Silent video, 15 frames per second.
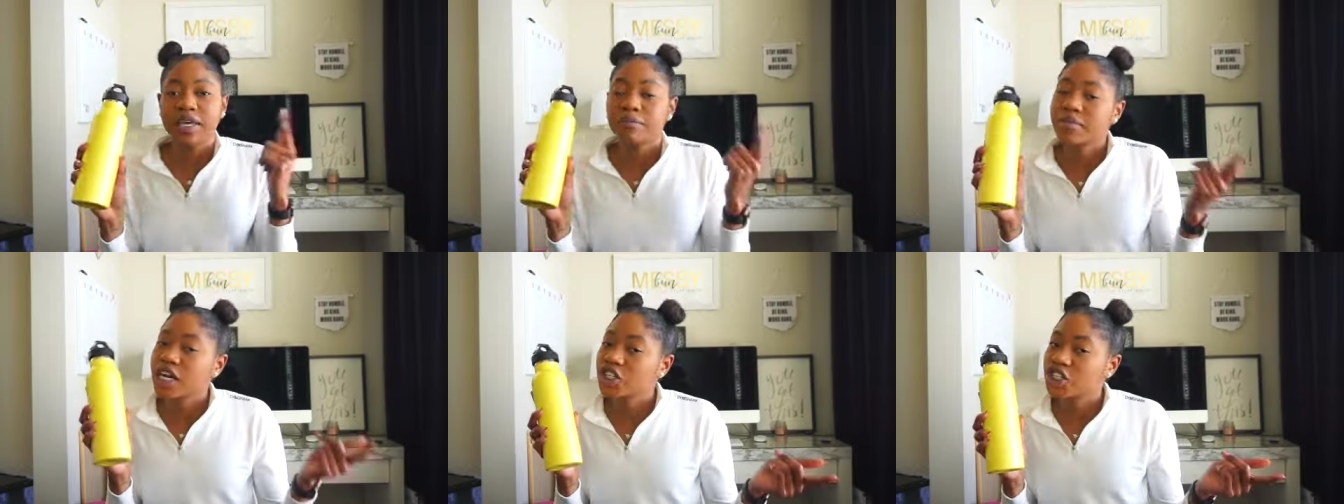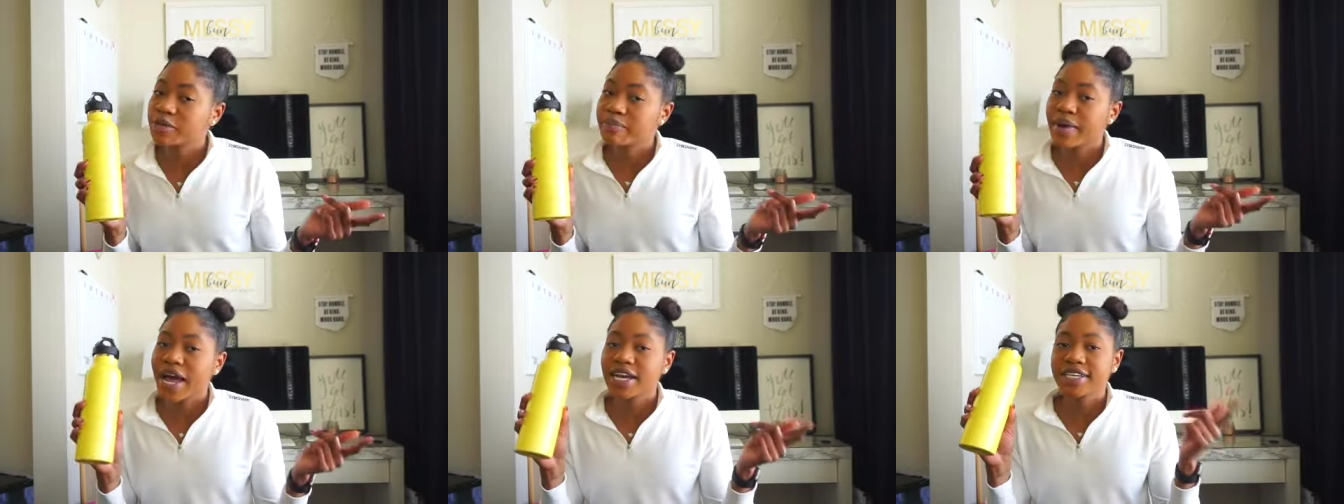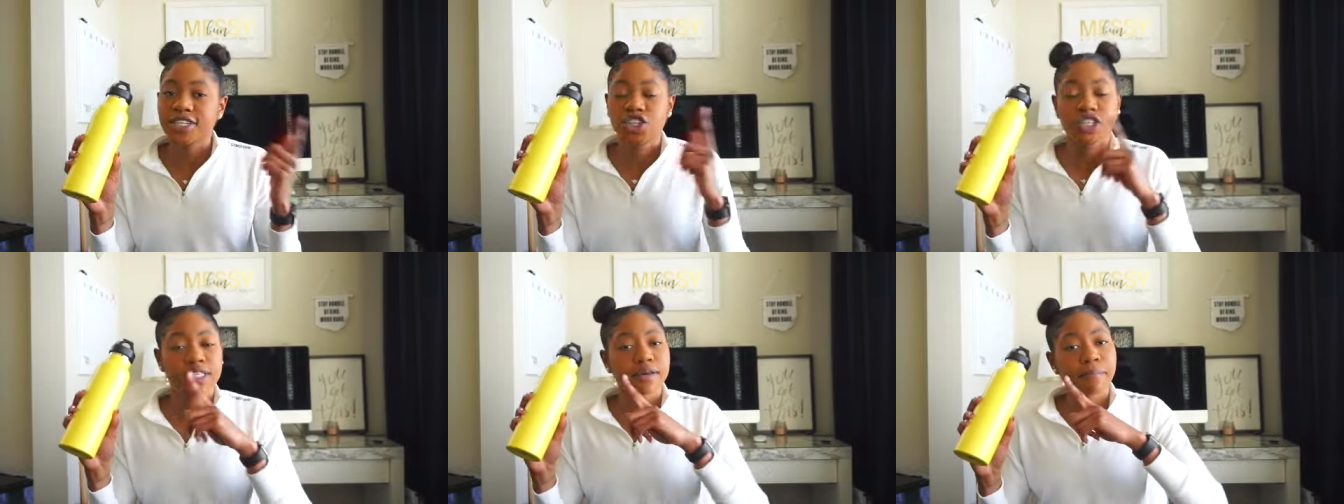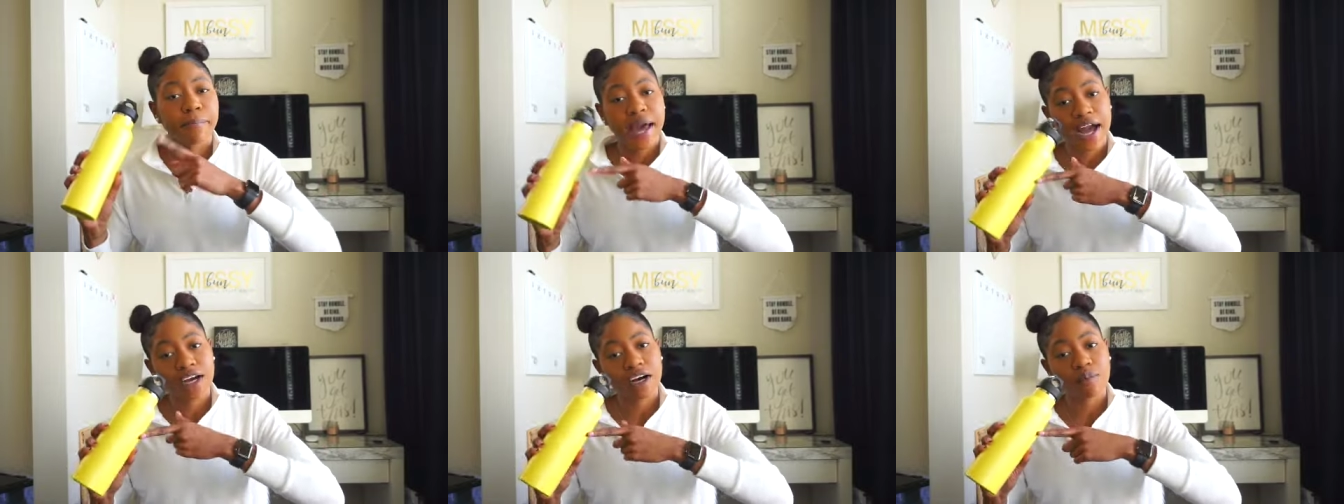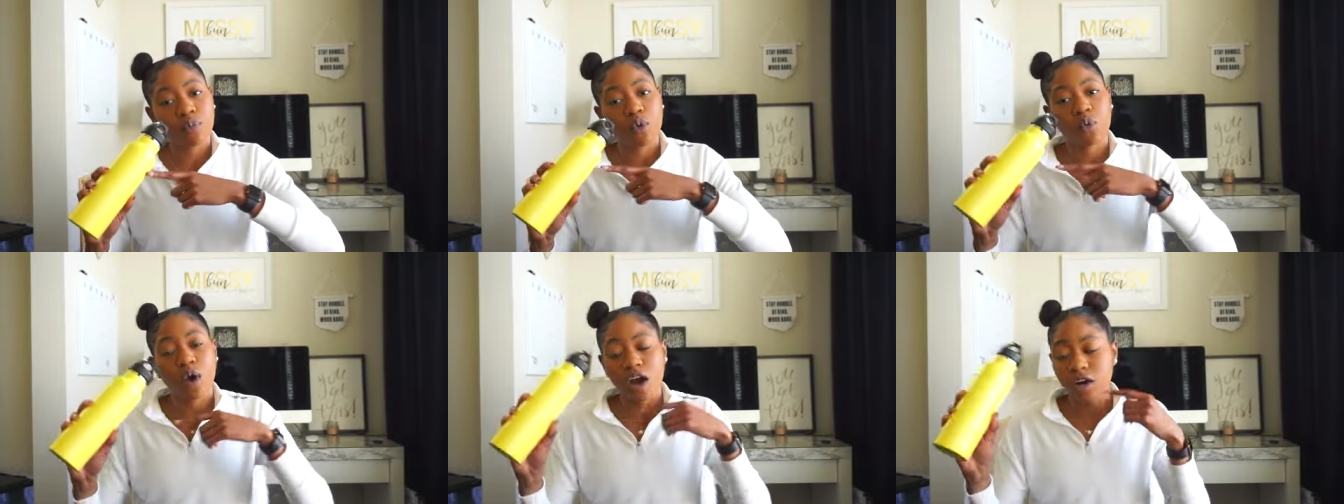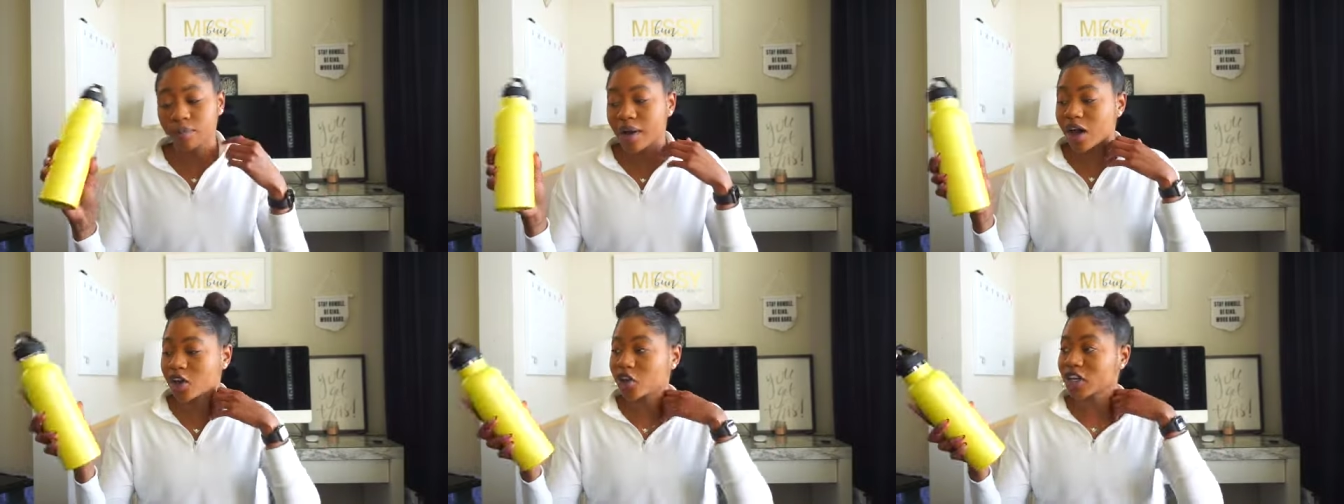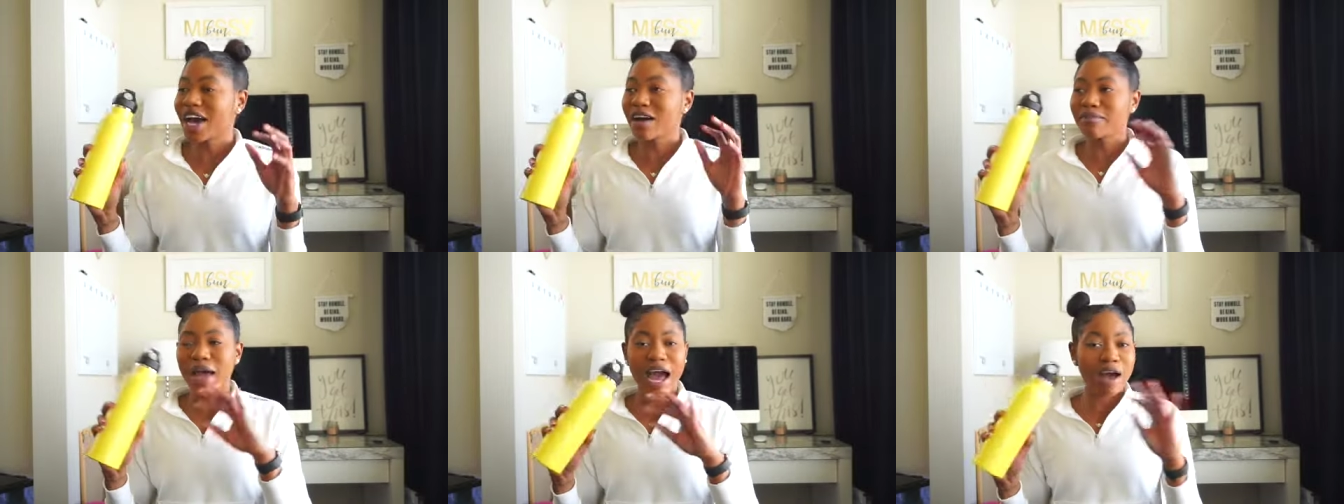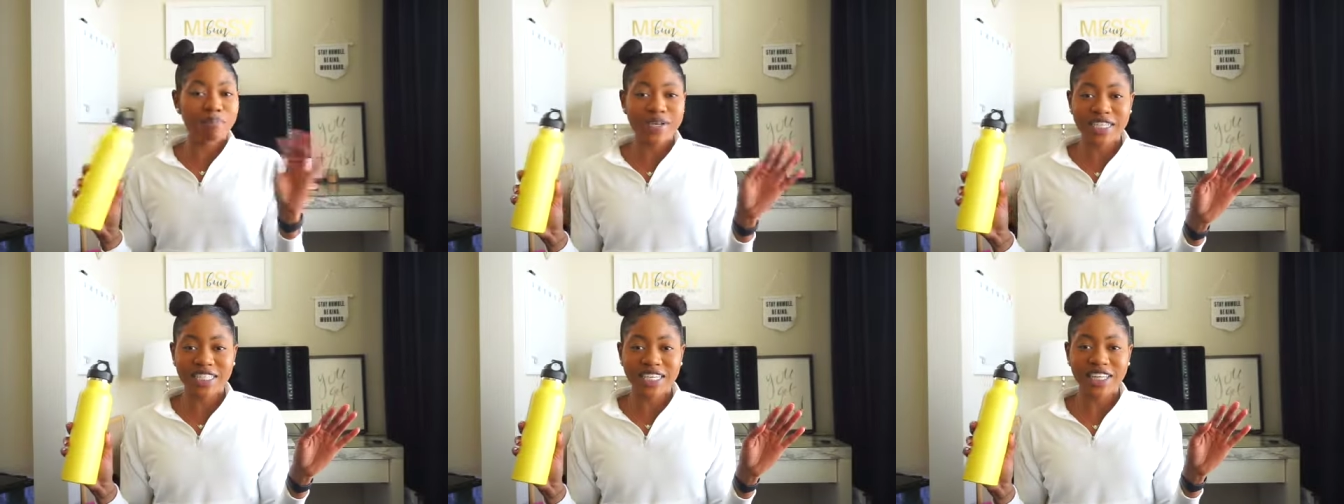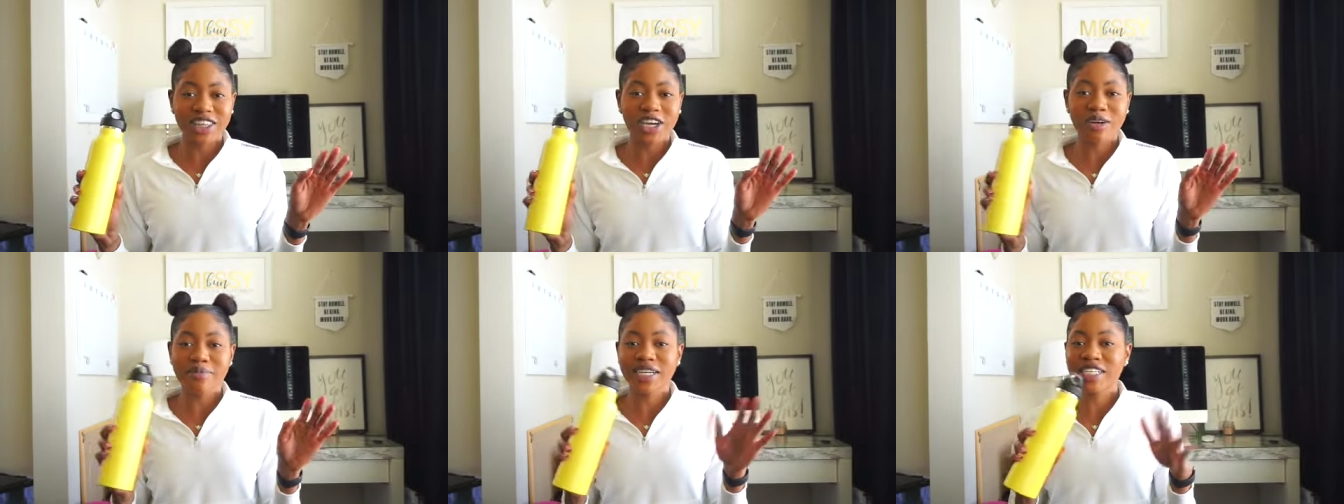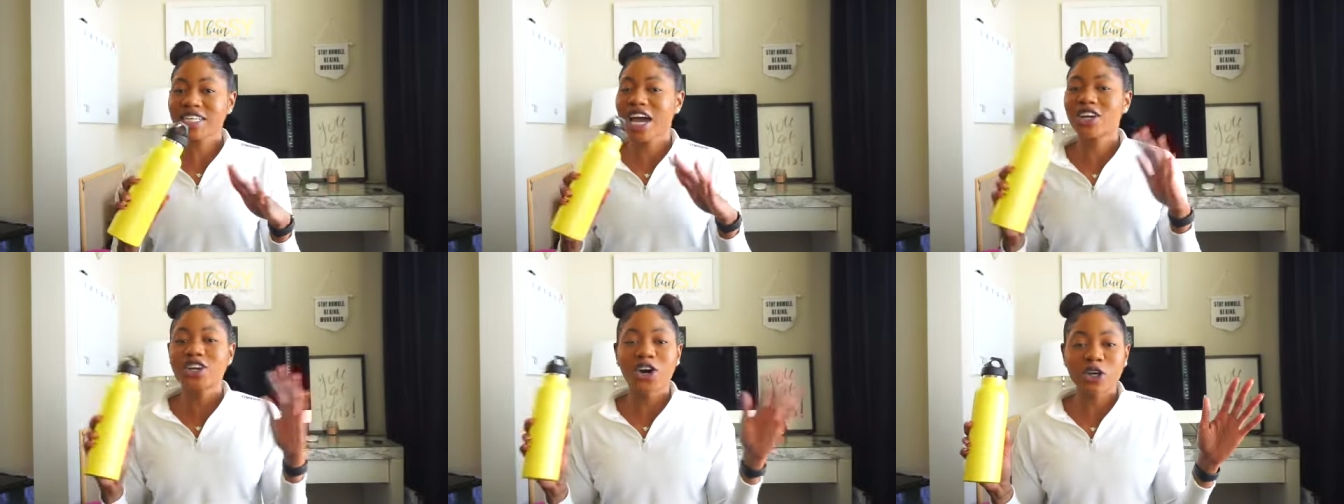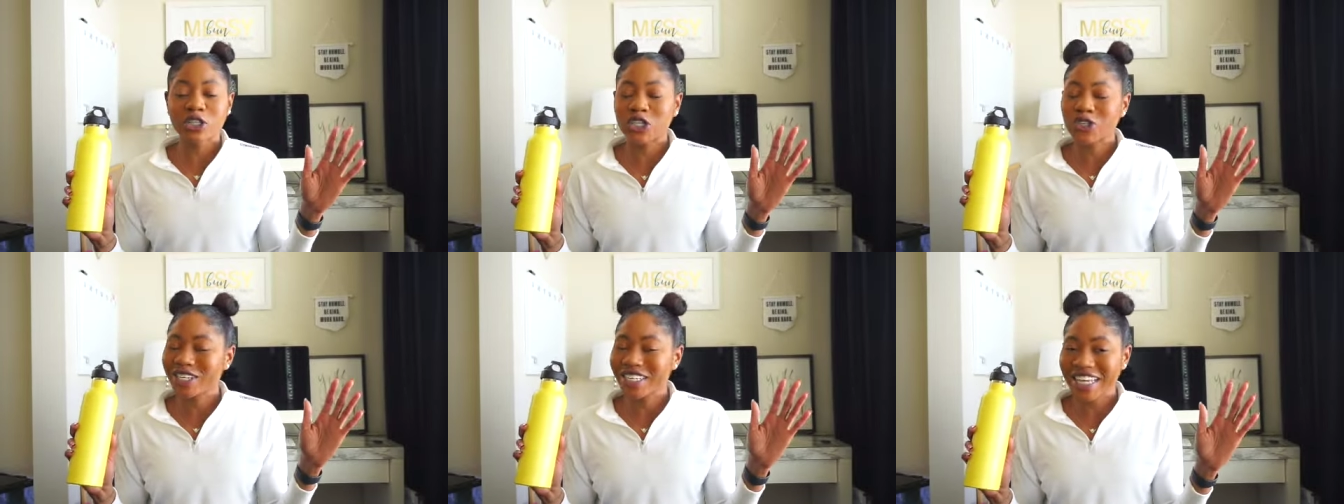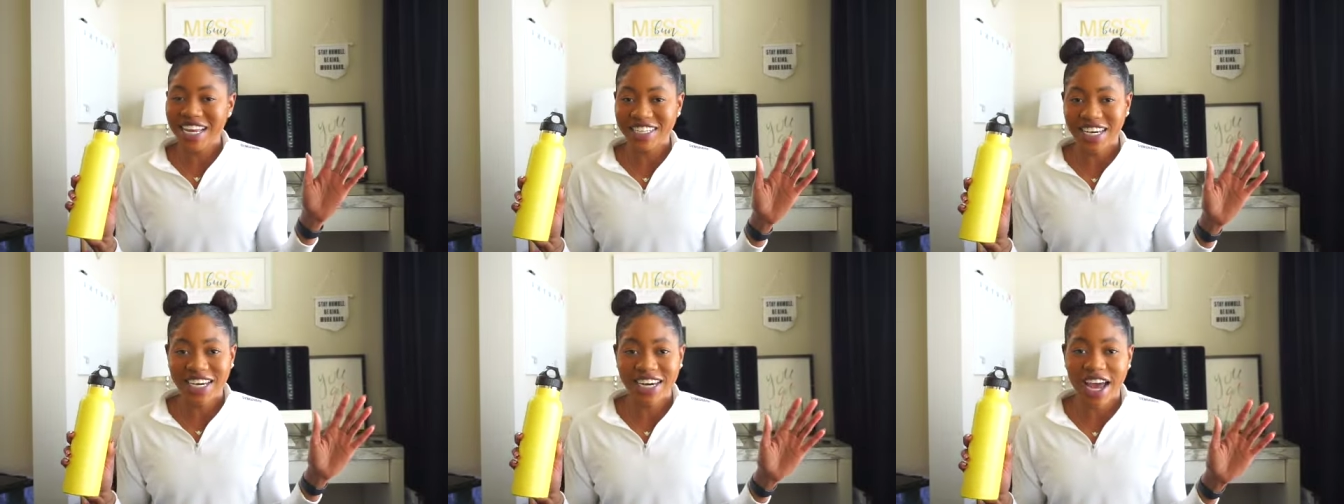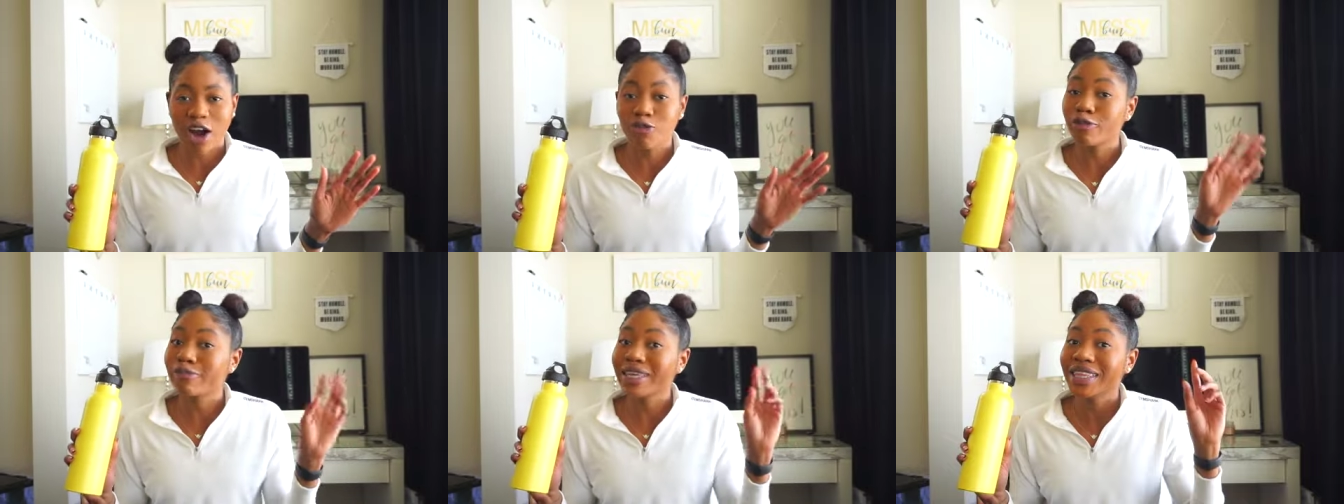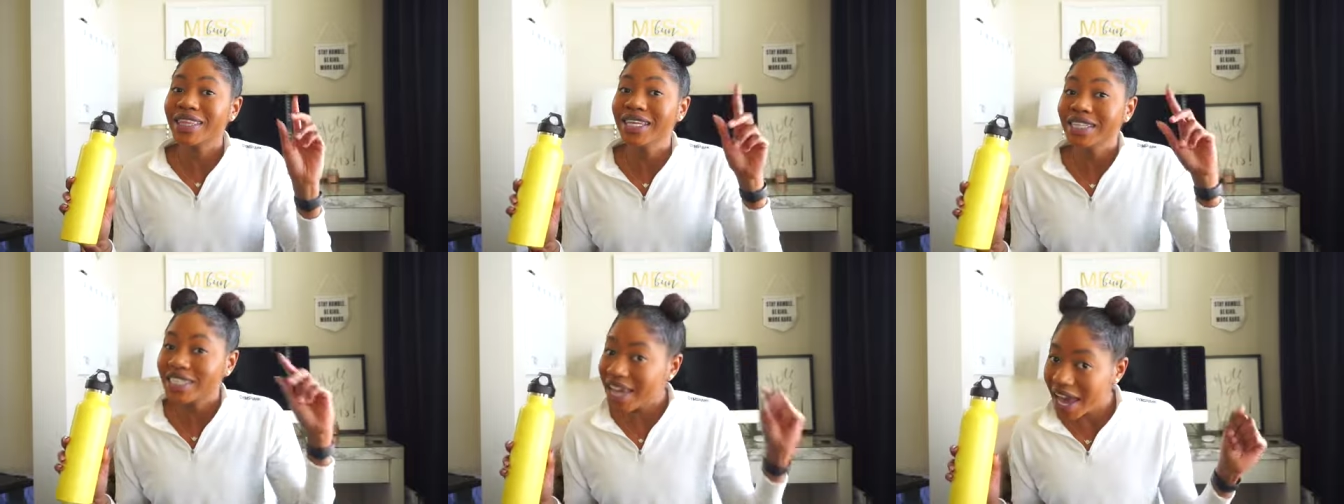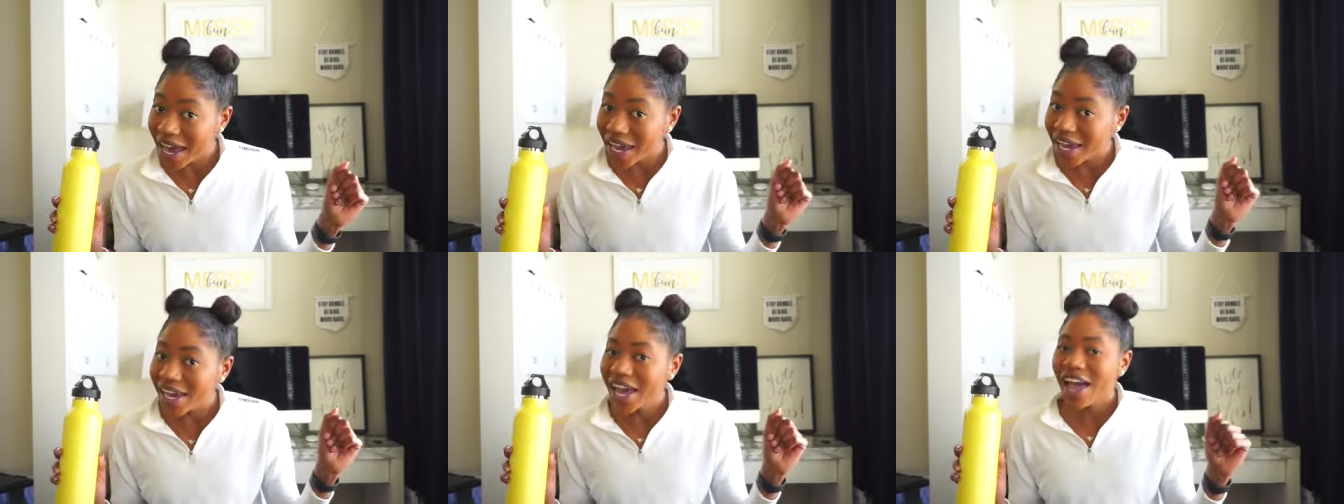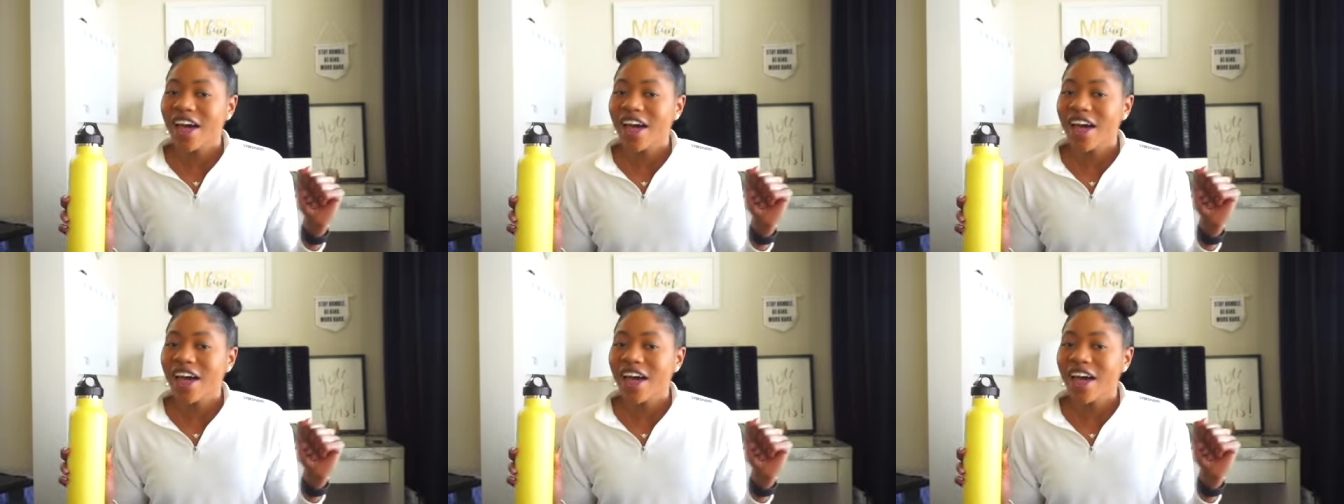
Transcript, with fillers: in my gym bag is just a backup water bottle i'm happy it's in there because i know as soon as i take it out will be the day